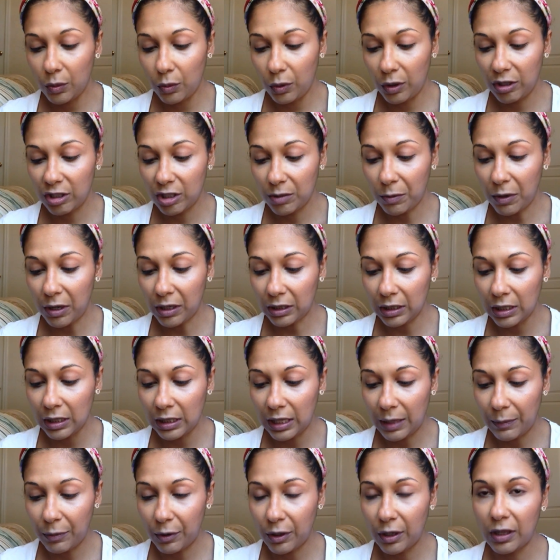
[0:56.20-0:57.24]
with Sparkling
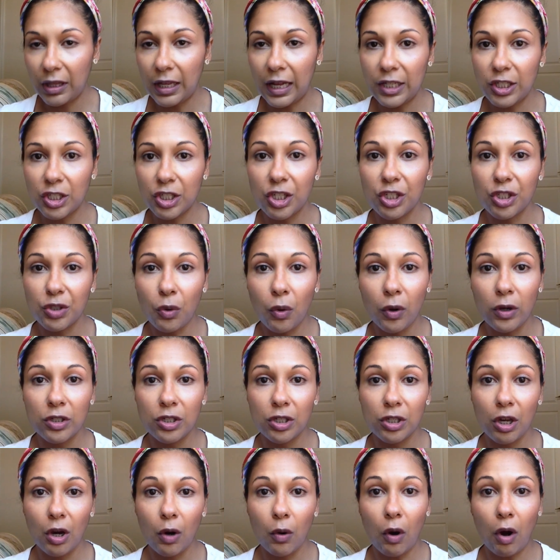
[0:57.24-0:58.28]
Leopard, that's just going to
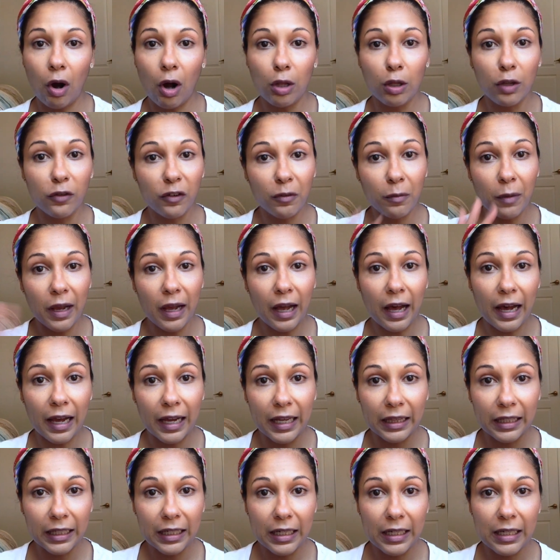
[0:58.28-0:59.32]
go all over my
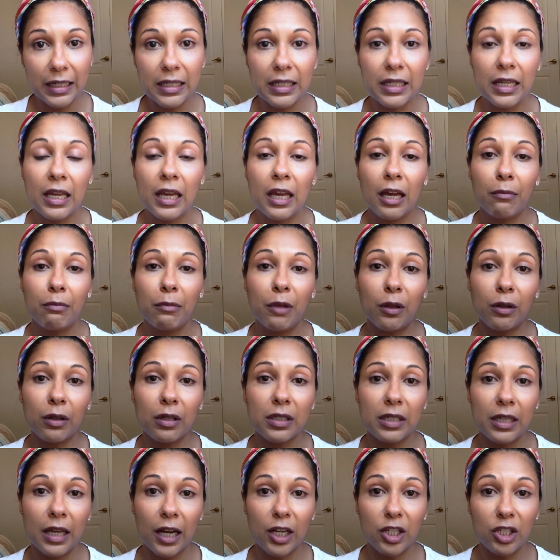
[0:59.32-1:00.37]
eyelids. Milk is
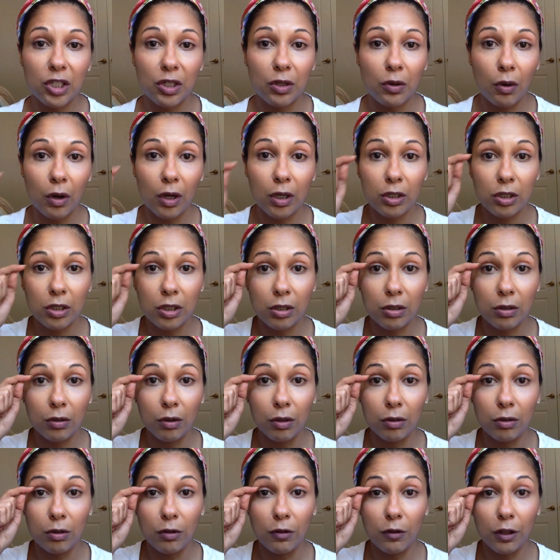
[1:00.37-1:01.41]
actually going to
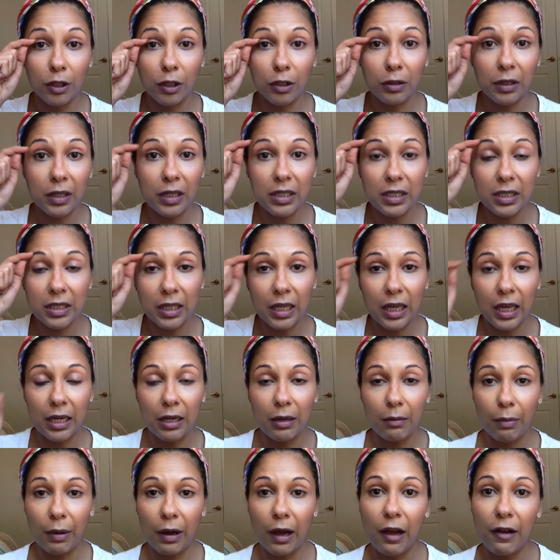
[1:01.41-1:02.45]
do the crease and
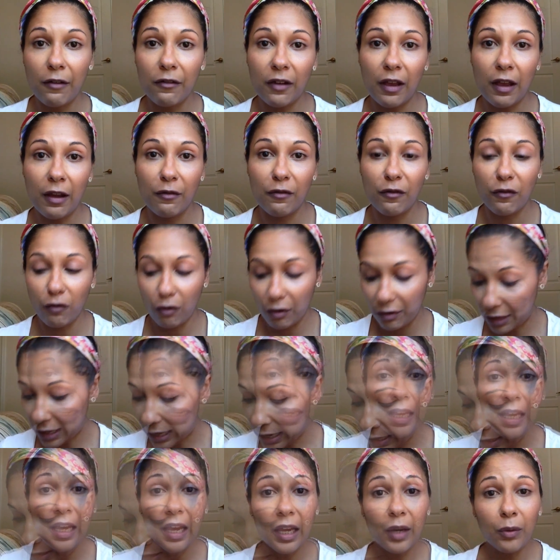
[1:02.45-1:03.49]
above, and for
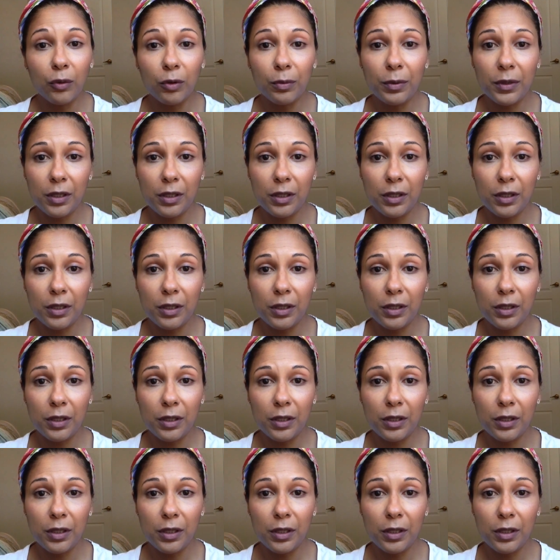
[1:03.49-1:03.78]
that I will be